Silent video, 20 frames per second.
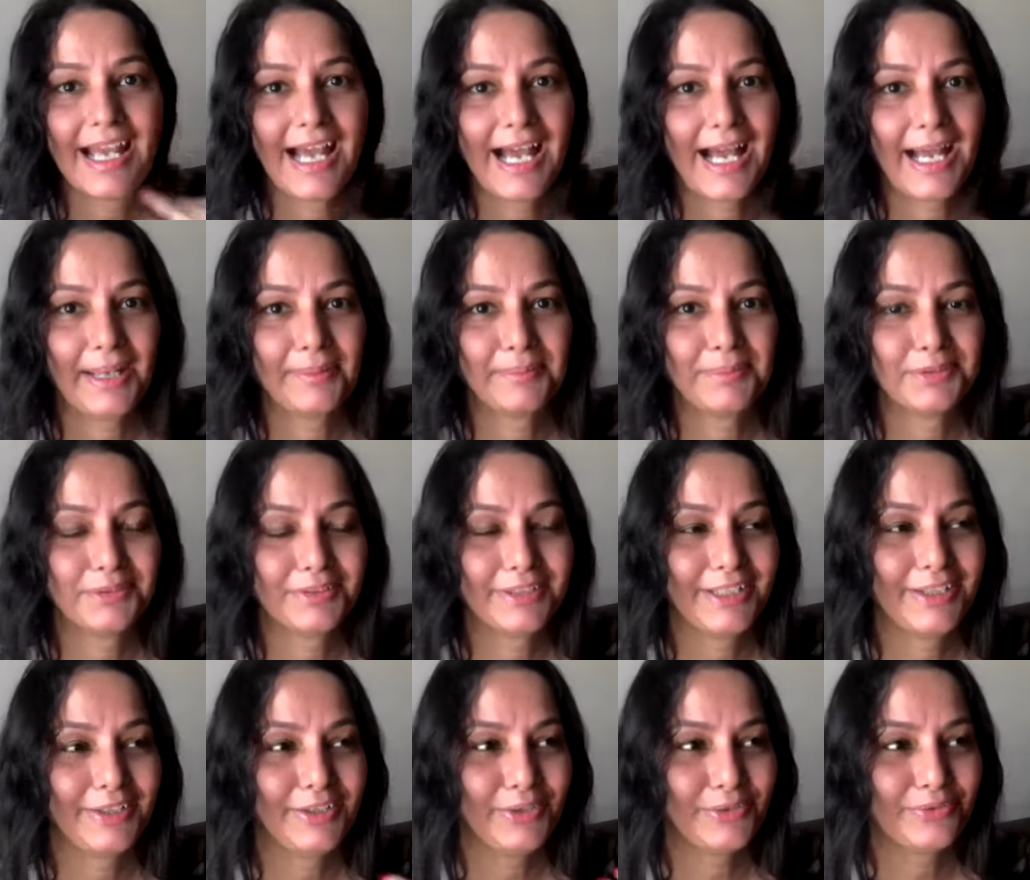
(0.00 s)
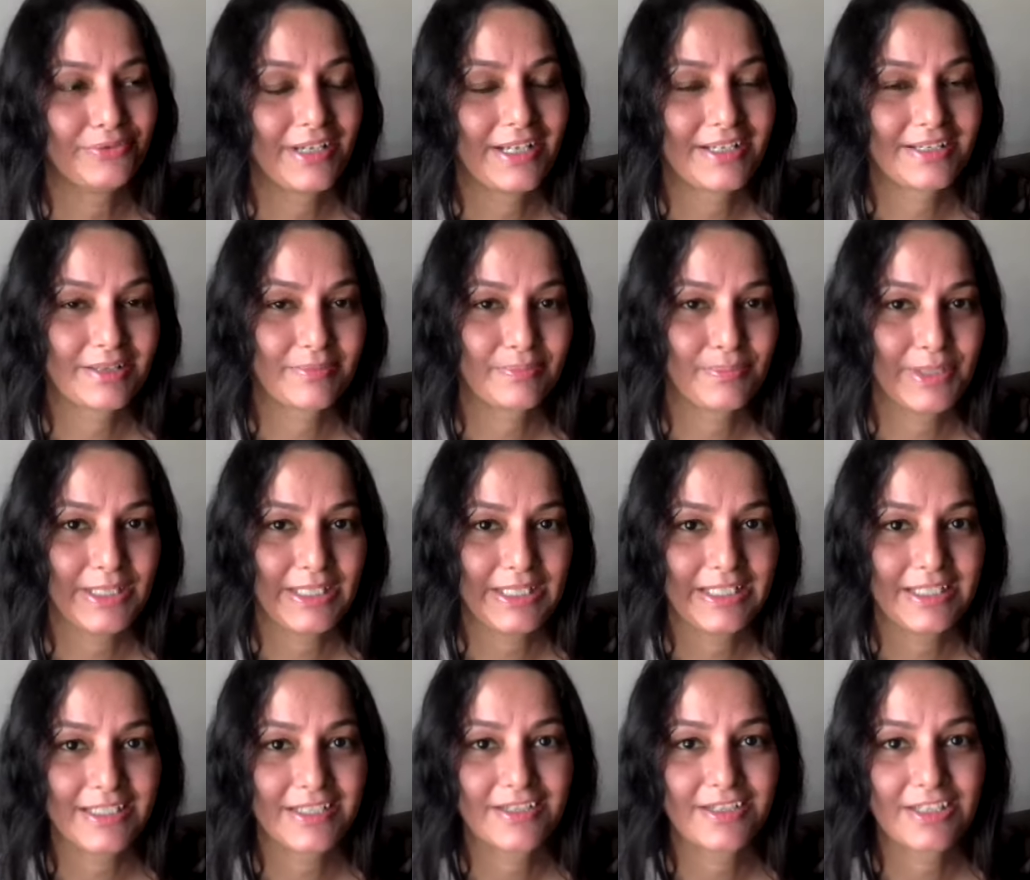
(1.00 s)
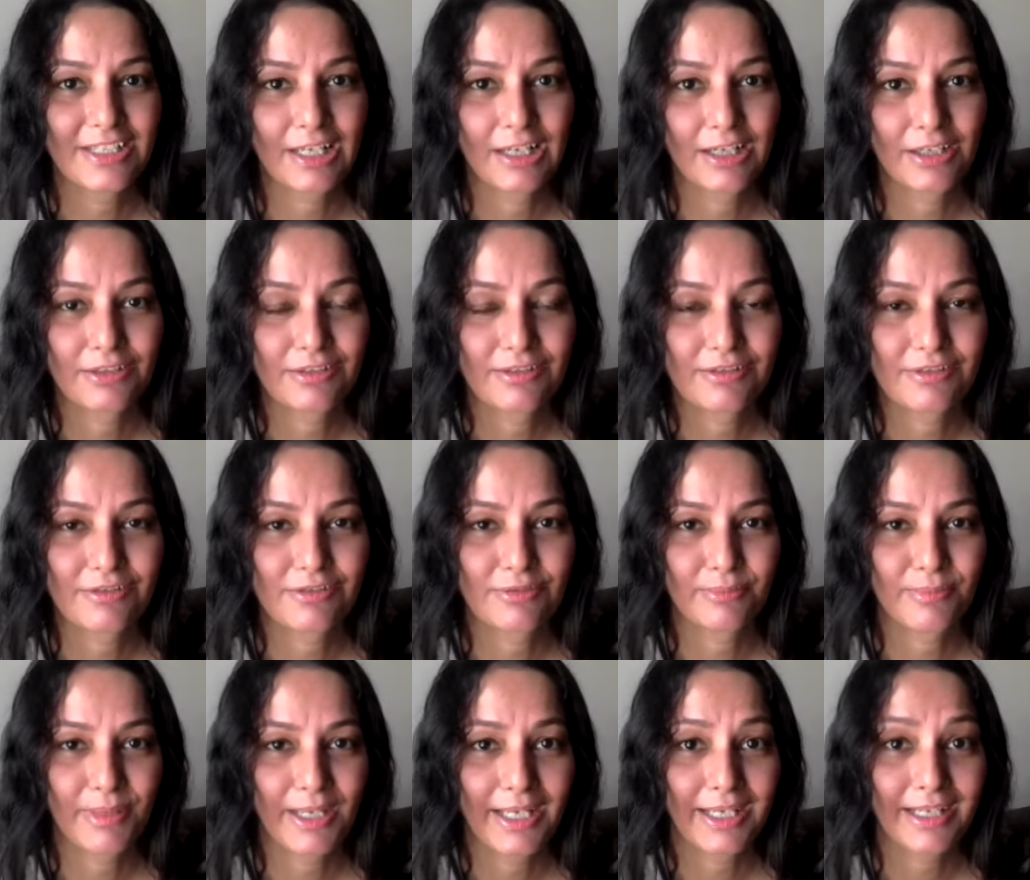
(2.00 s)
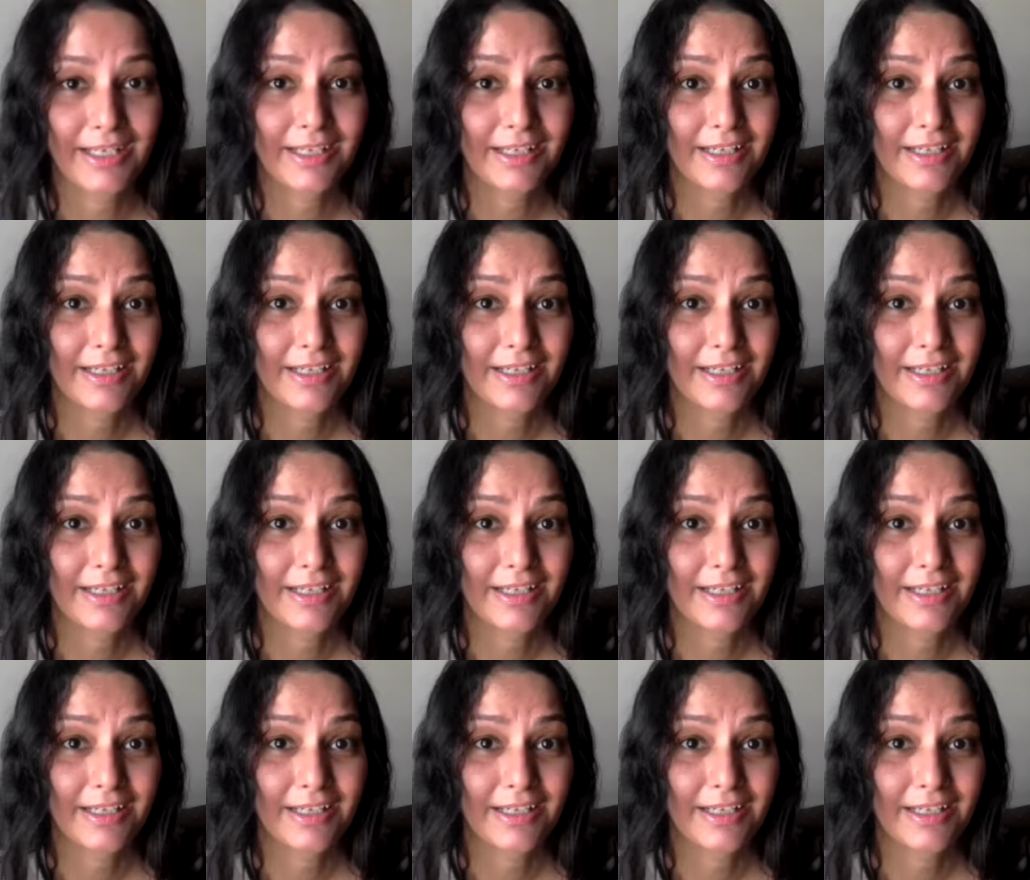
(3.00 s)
I'm learning new recipes to make.